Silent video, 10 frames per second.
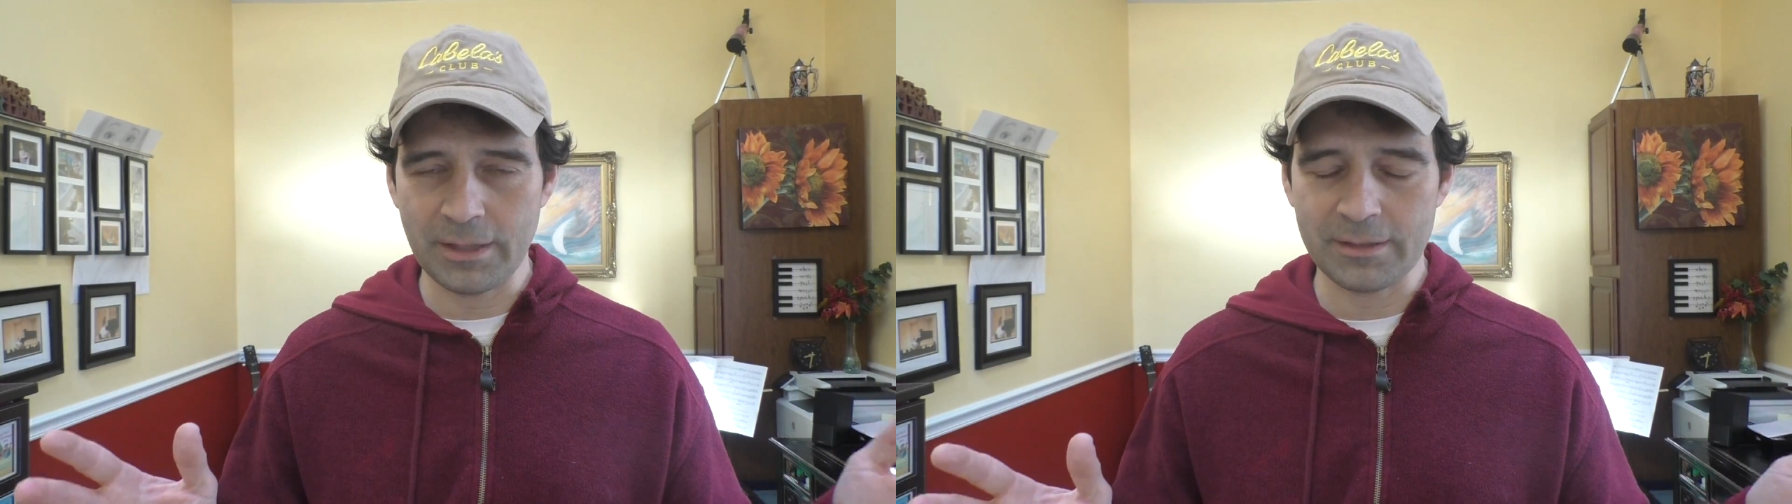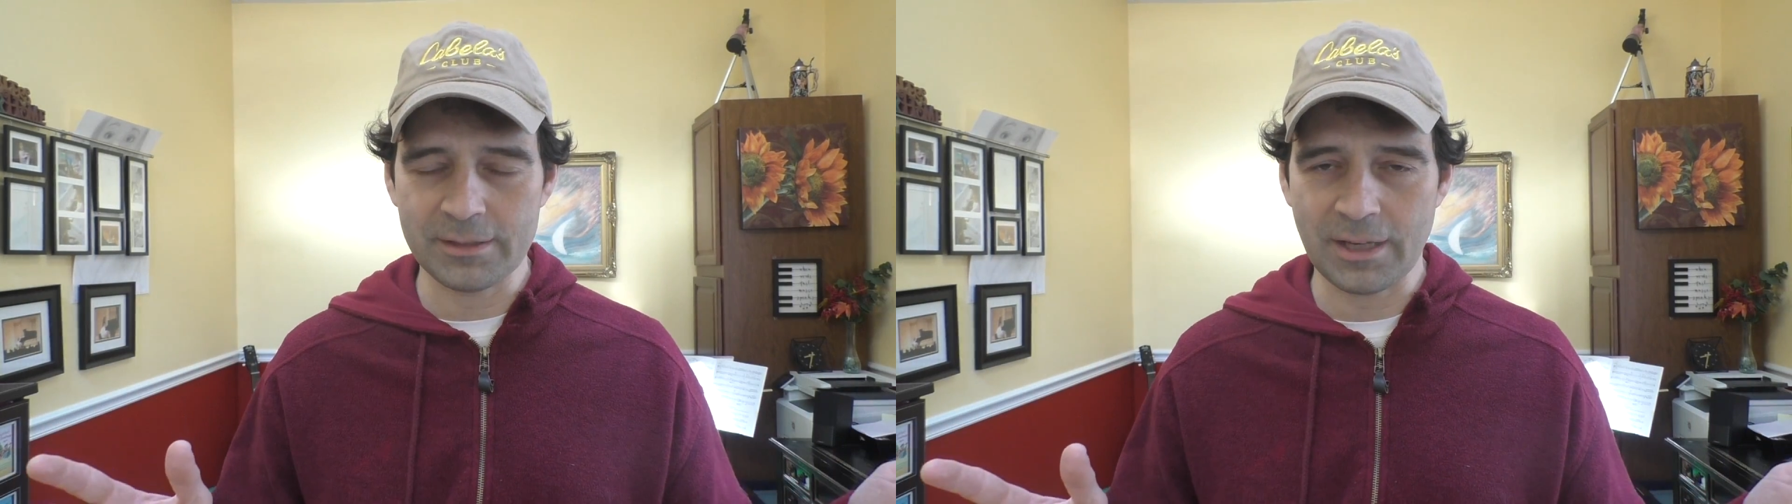
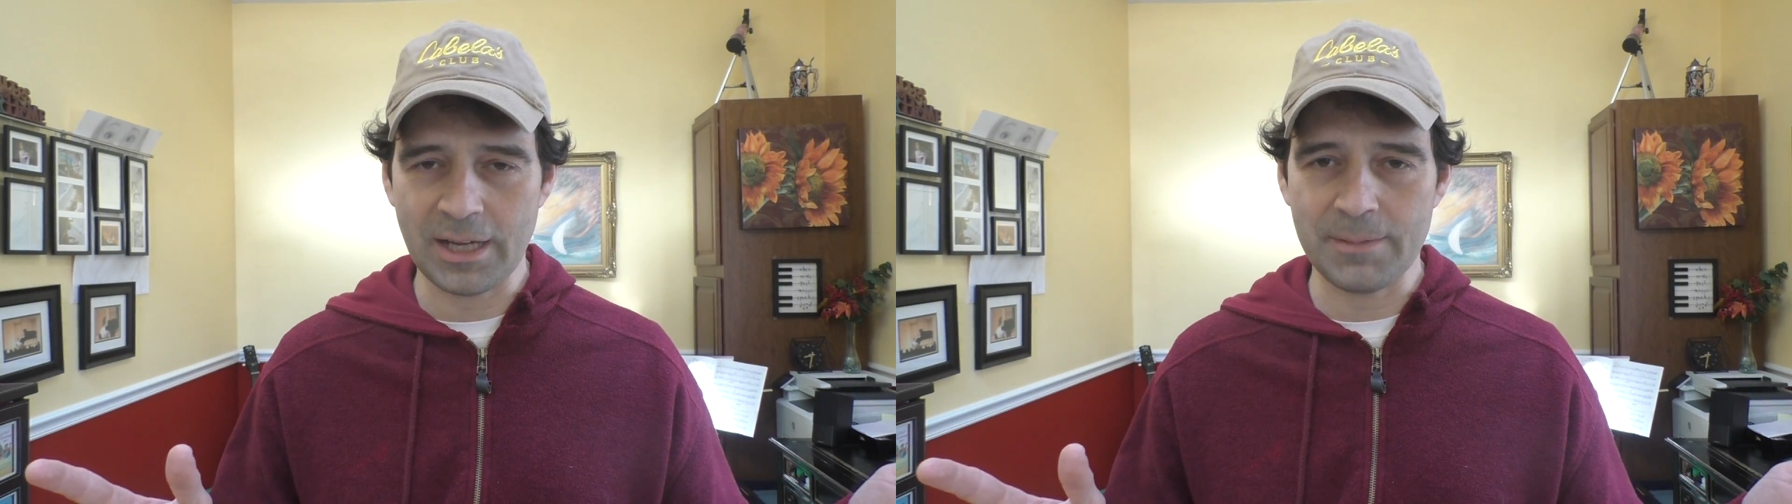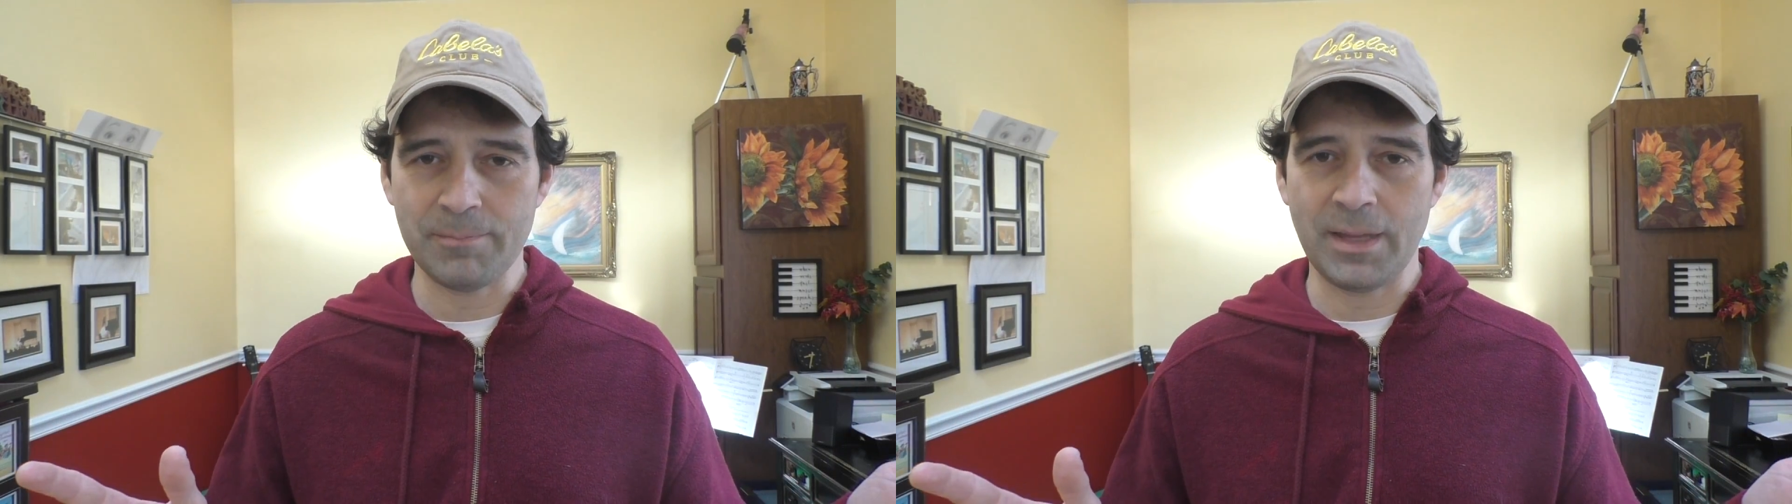at the
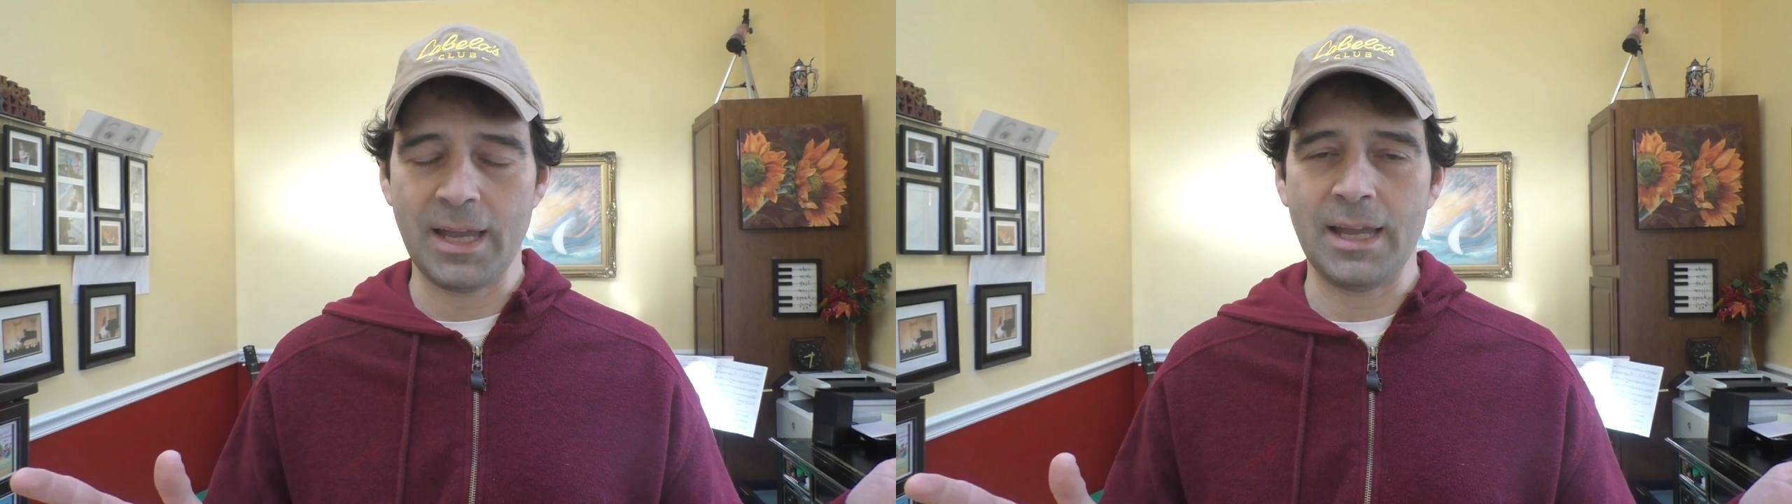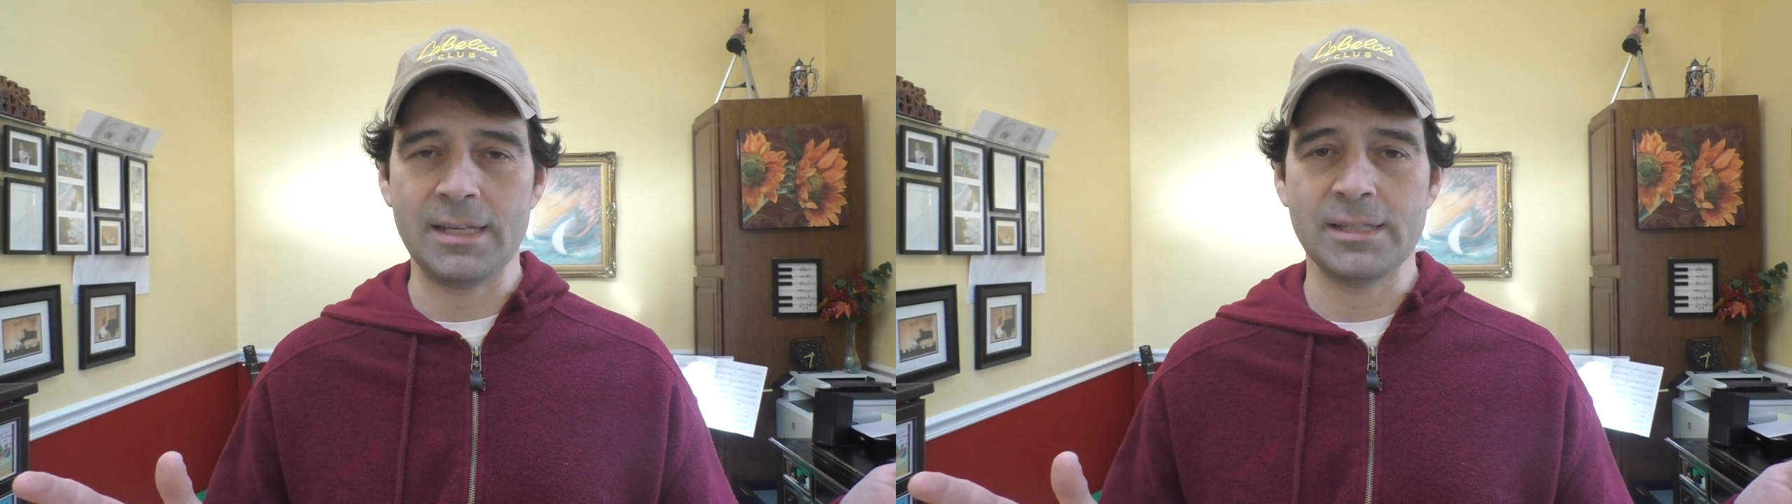time,
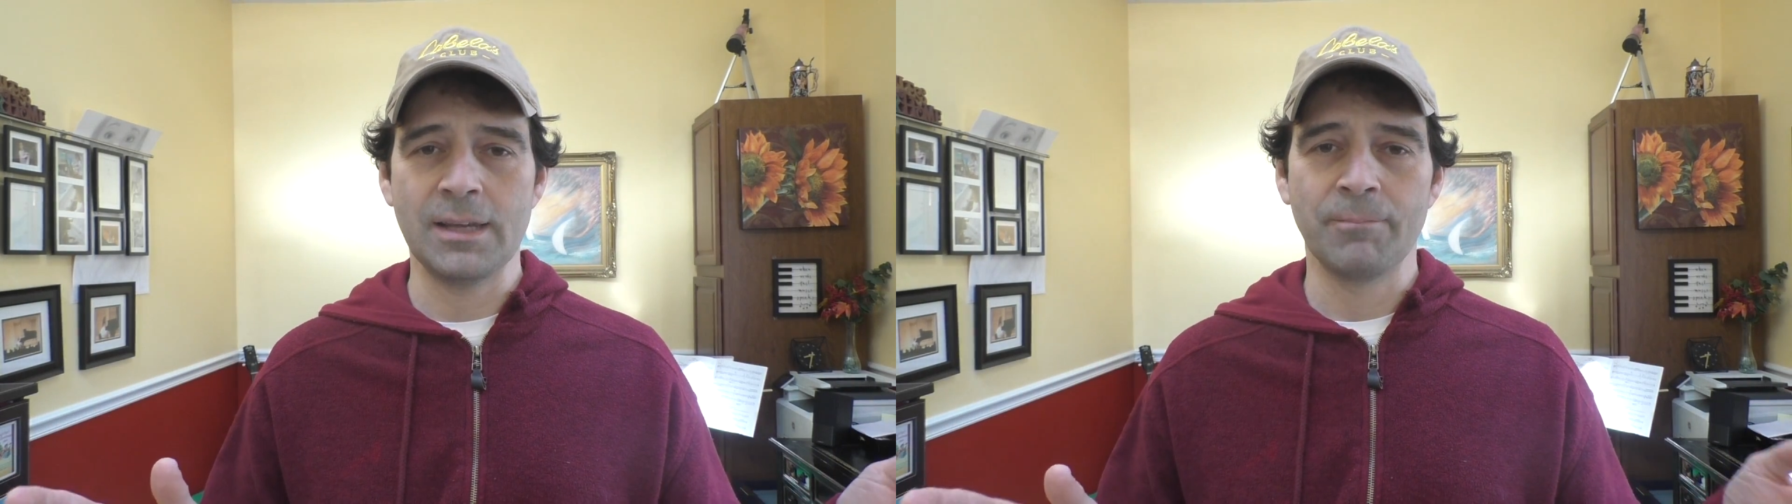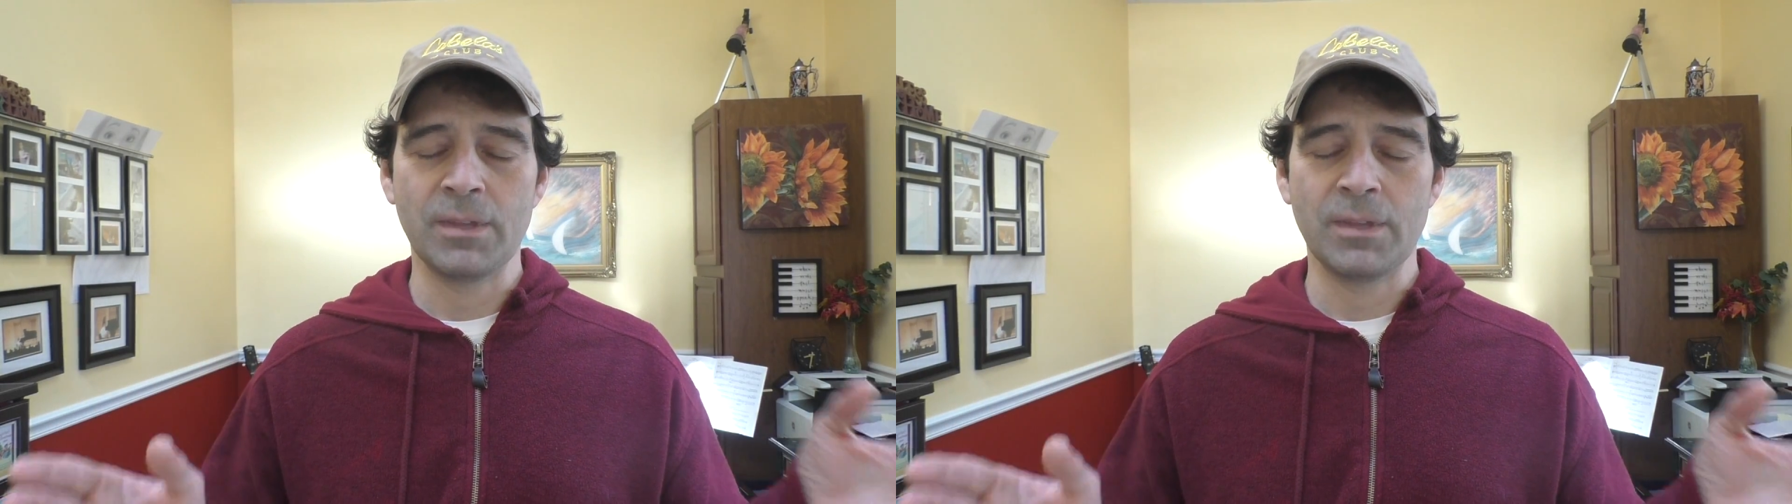and